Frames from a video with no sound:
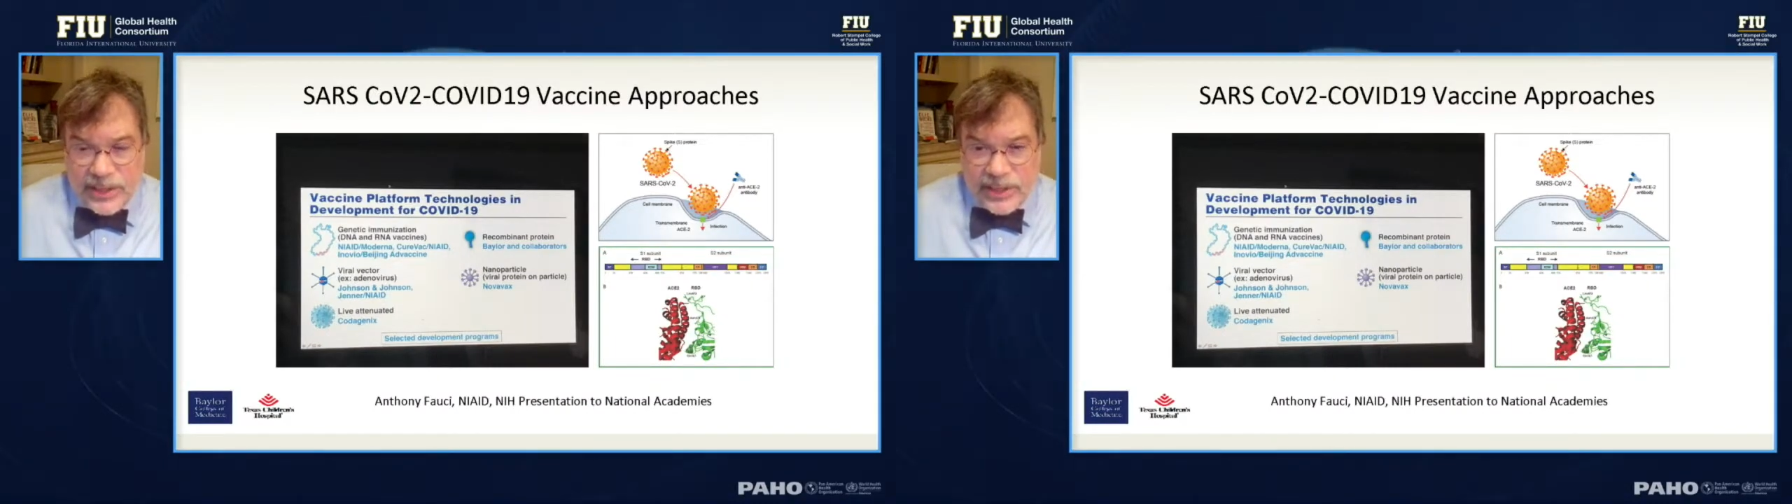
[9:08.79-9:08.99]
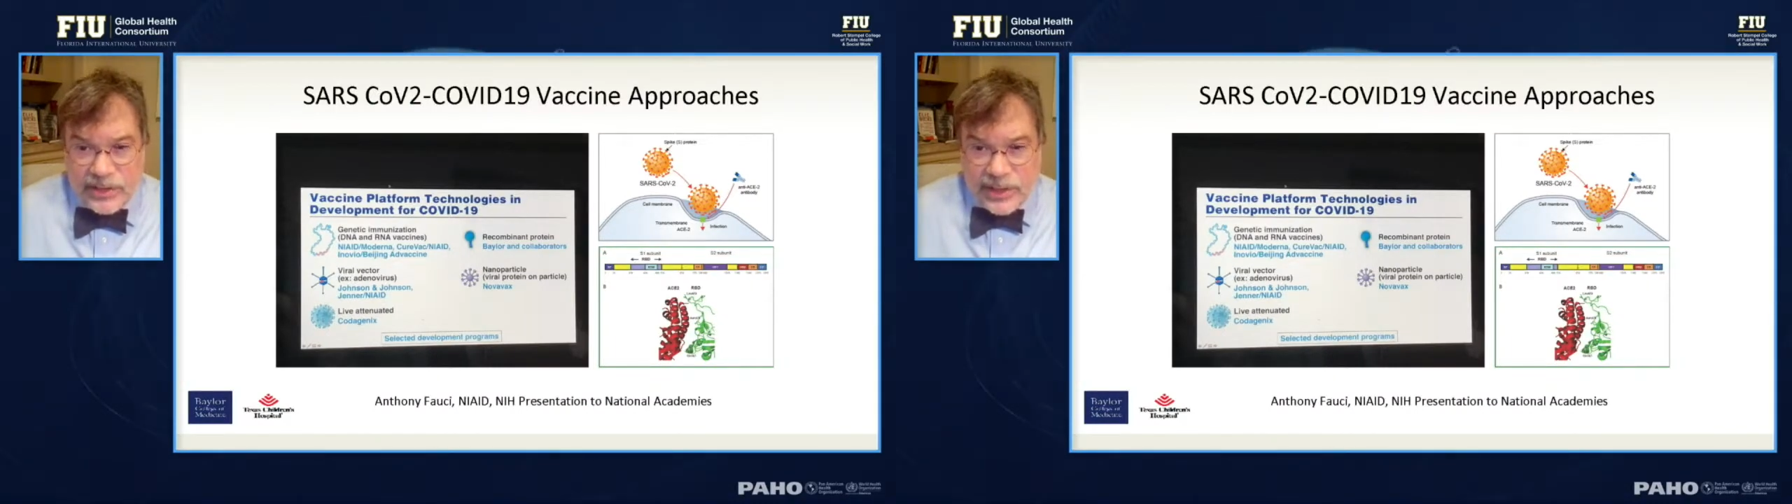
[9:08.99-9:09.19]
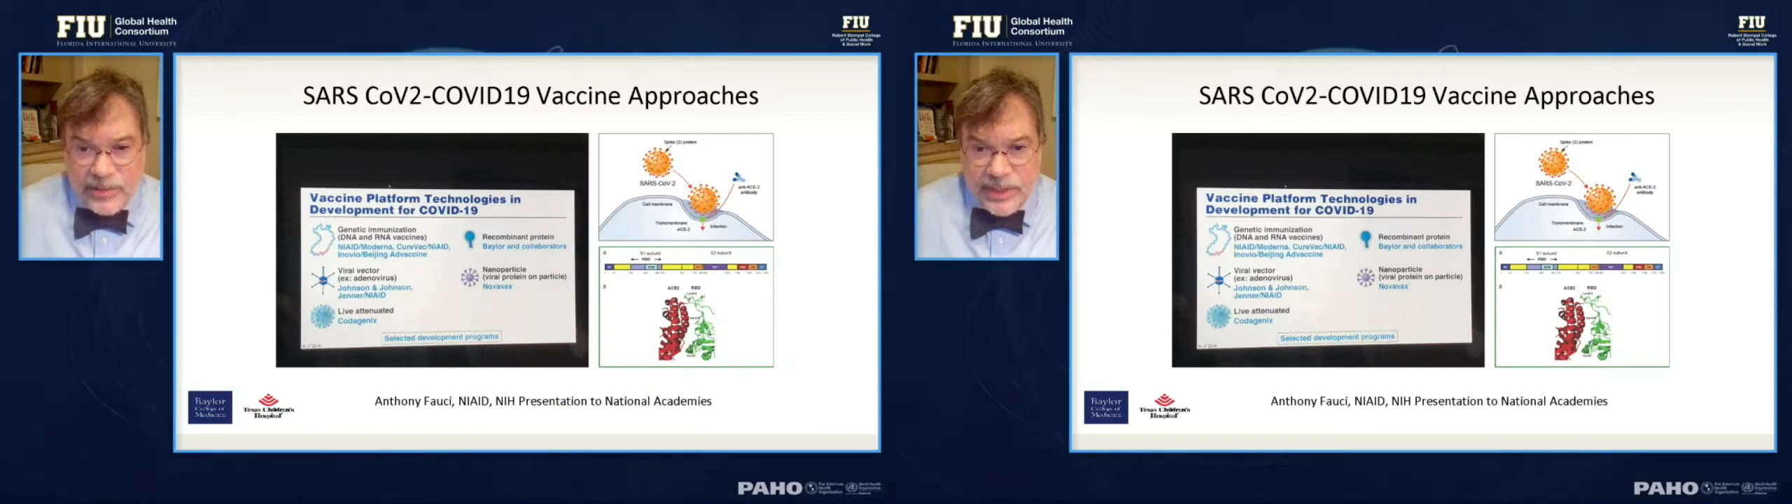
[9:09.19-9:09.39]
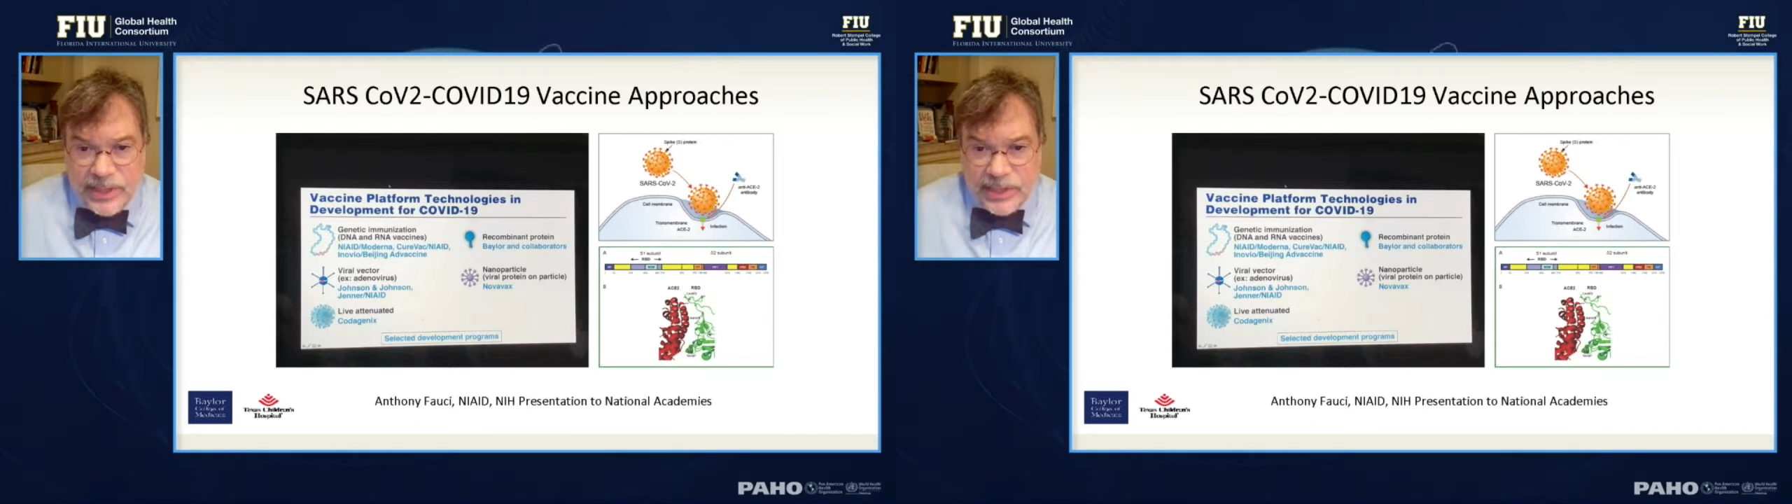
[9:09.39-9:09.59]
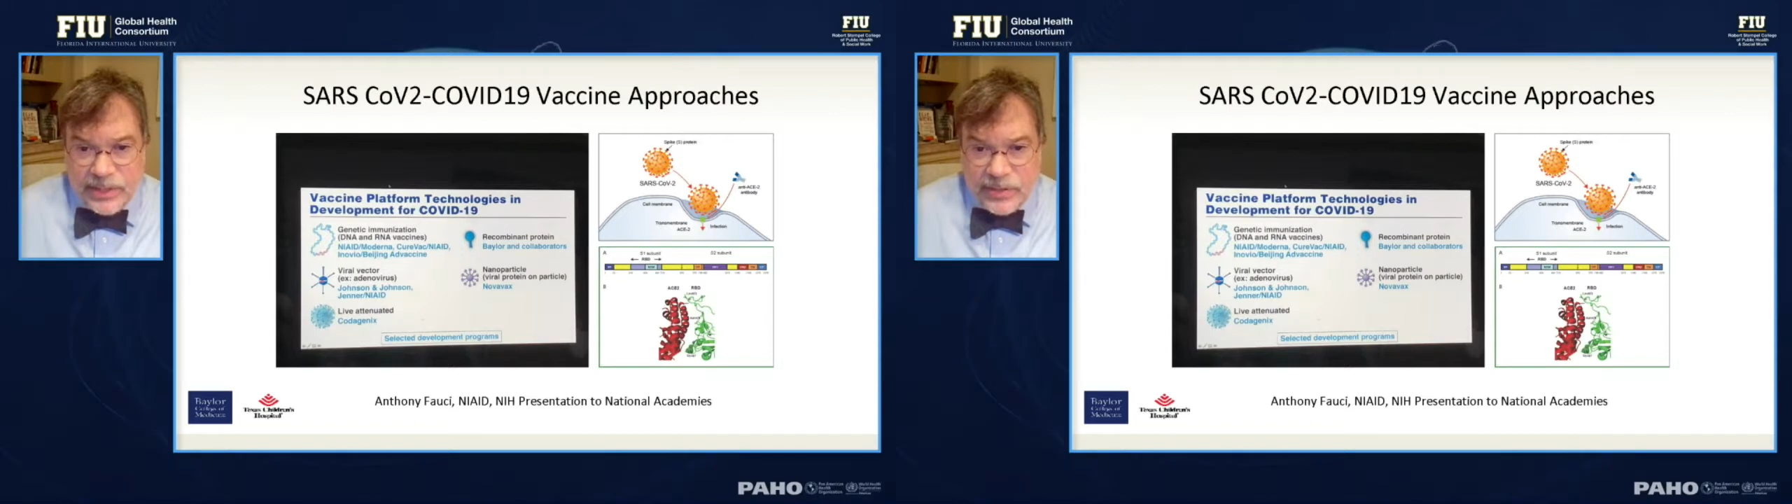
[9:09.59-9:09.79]
us are
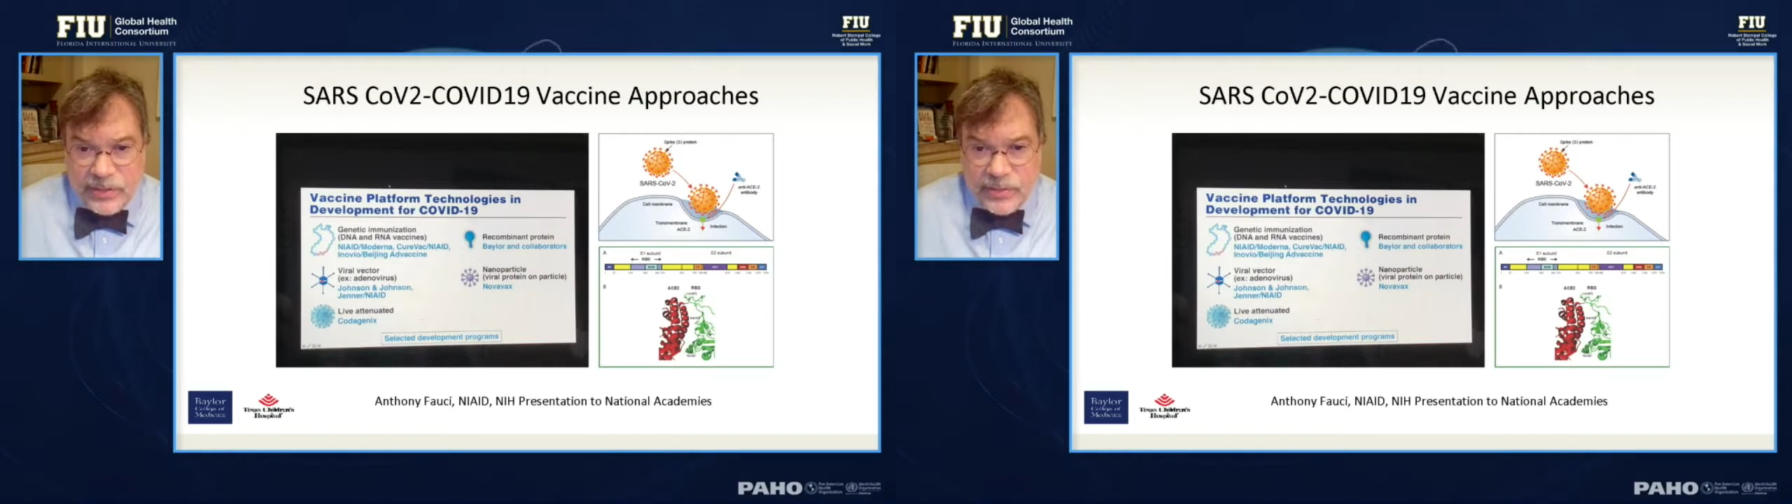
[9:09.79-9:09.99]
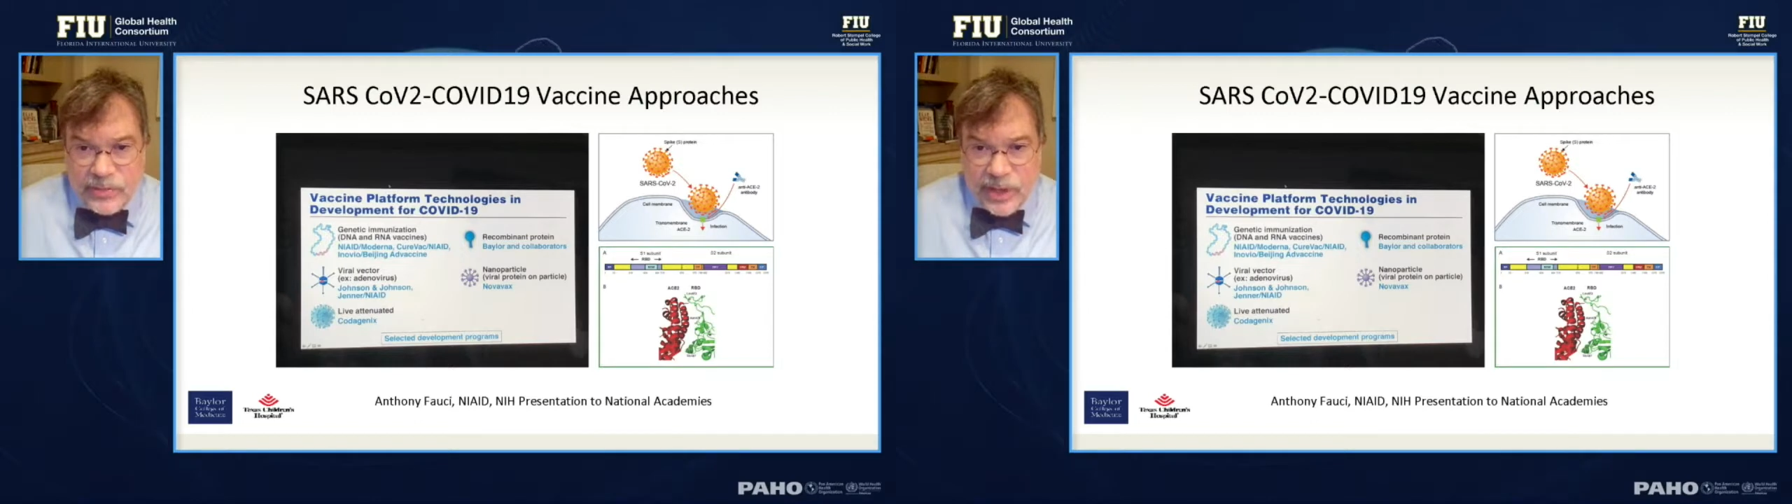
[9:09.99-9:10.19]
committed to